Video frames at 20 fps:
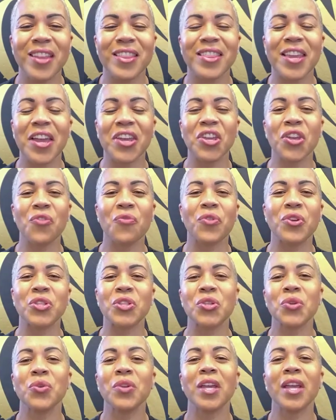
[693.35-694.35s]
Thank you for
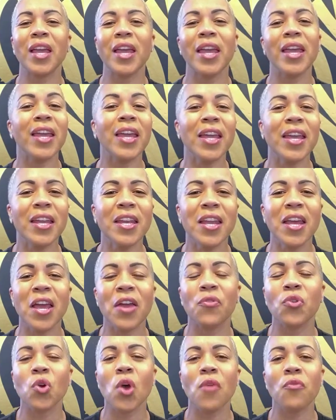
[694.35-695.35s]
tuning in.
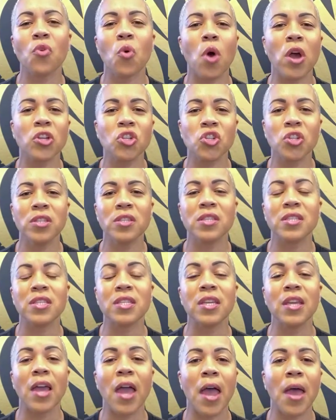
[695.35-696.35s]
If you have questions,
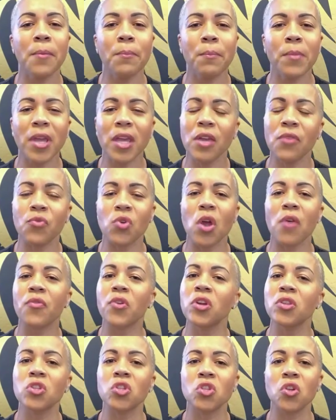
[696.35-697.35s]
DM me. If you have
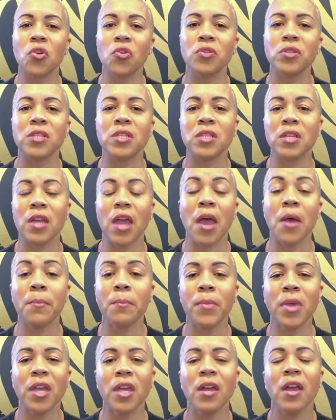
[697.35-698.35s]
concerns, DM
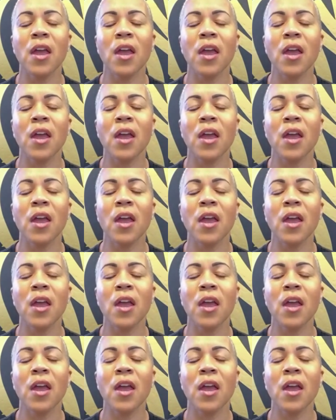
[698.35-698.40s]
me.